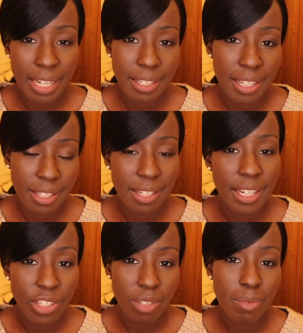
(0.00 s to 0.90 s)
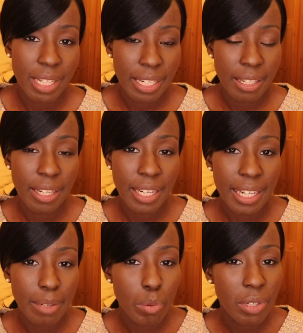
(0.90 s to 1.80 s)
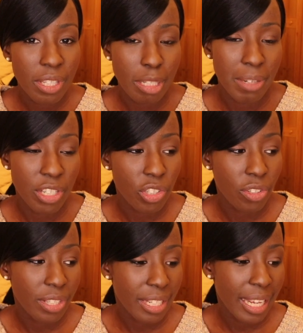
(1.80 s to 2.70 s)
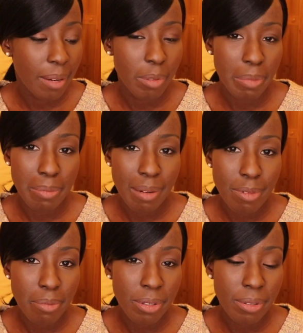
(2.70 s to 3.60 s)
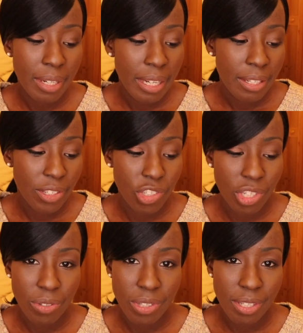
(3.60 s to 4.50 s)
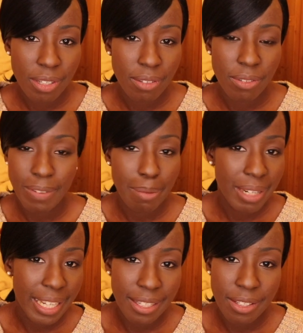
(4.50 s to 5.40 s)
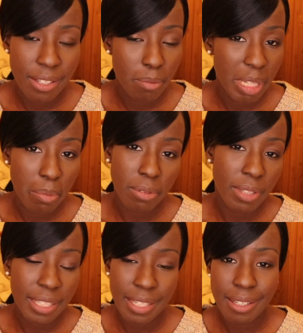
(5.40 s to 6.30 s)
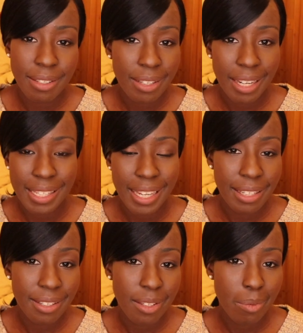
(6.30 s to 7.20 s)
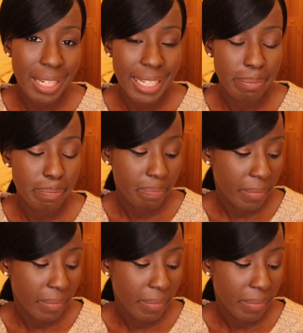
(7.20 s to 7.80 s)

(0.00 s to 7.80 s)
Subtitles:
had a destination wedding in Italy. We wanted to make sure that that would be memorable to show to family and to people that didn't attend the wedding.